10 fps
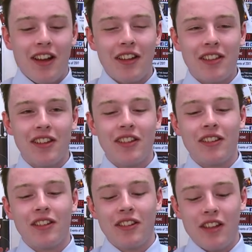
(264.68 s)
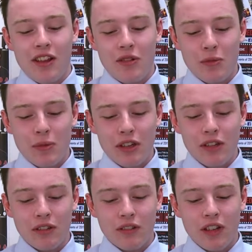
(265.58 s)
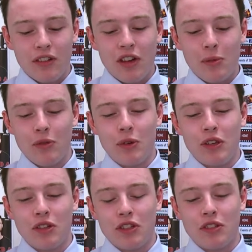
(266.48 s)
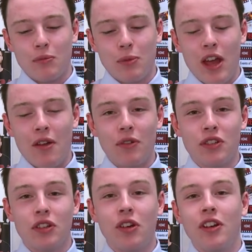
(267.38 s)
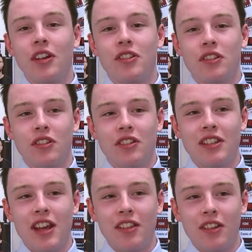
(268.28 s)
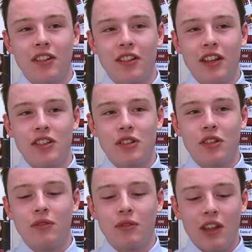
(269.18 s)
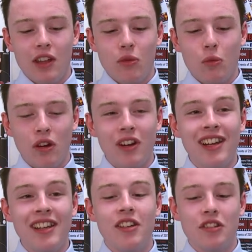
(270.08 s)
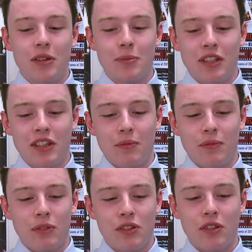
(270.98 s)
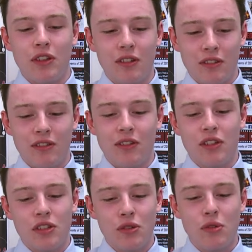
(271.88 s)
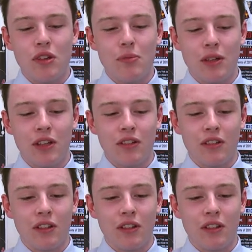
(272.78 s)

I think it would be incredible if we could just put everyone's knowledge together into one leadership team, so that the school can be,